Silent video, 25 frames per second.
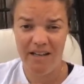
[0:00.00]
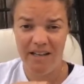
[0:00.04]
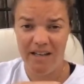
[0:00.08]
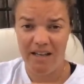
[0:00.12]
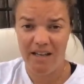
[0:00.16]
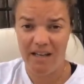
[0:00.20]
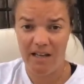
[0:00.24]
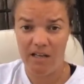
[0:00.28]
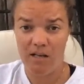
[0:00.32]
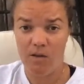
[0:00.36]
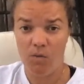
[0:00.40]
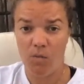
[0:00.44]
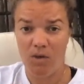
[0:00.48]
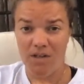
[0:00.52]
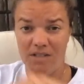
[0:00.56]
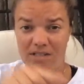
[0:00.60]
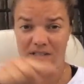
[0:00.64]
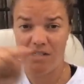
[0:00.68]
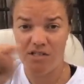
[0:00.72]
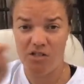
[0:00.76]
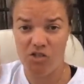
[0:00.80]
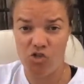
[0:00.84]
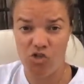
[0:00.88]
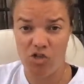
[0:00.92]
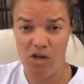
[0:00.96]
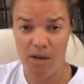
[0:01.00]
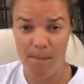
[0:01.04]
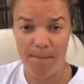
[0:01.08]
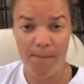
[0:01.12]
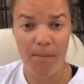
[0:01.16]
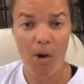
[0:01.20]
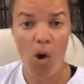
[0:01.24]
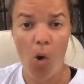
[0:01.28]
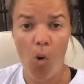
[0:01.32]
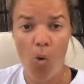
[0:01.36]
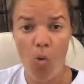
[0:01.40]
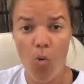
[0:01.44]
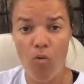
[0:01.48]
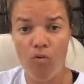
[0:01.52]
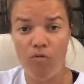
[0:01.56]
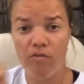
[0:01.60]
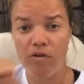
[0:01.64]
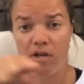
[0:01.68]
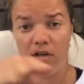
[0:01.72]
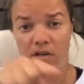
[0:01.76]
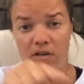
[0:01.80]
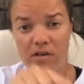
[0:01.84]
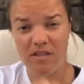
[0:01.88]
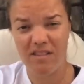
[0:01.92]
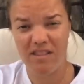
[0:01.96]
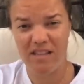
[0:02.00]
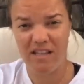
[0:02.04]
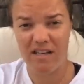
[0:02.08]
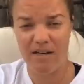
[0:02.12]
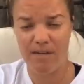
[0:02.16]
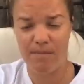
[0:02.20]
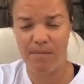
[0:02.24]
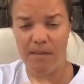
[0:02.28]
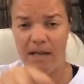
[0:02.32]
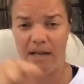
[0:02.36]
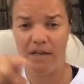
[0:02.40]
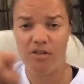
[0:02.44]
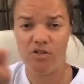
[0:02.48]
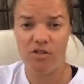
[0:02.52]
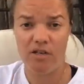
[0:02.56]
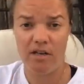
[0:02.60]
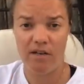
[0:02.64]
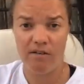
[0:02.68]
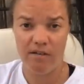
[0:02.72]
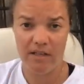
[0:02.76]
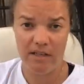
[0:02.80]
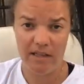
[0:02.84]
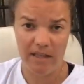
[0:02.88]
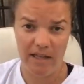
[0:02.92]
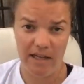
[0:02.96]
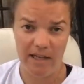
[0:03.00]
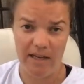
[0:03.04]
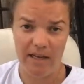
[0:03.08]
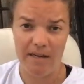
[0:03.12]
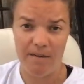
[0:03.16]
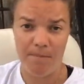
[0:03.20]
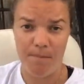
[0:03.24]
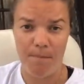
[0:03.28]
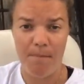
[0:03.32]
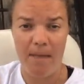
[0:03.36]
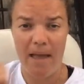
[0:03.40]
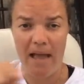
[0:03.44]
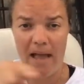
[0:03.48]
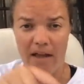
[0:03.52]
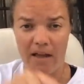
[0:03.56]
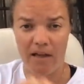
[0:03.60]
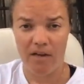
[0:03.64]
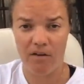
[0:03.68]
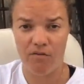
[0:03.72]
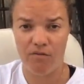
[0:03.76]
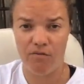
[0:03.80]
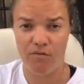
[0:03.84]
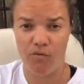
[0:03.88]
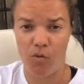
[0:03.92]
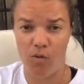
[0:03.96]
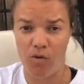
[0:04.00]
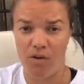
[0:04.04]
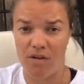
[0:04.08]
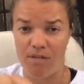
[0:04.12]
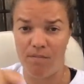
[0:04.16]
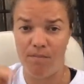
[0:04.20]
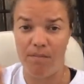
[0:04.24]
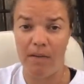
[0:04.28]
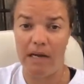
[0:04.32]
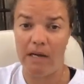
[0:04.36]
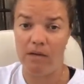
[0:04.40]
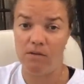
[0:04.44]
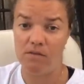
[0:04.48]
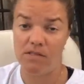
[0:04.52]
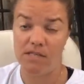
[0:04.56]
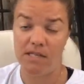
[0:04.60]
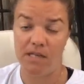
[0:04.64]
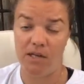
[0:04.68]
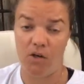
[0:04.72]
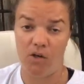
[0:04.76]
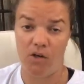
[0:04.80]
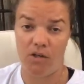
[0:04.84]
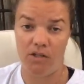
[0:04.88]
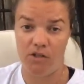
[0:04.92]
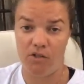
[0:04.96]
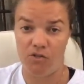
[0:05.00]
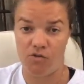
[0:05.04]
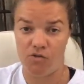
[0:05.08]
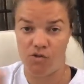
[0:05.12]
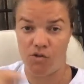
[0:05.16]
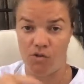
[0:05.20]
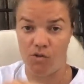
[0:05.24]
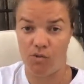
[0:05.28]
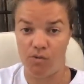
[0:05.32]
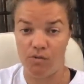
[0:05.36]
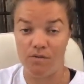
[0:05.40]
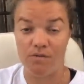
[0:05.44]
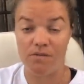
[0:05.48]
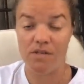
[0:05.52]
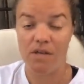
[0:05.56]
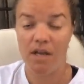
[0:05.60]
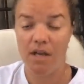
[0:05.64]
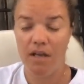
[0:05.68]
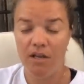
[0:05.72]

and you want to jump over that imaginary line, back and forth, bouncing on your toes,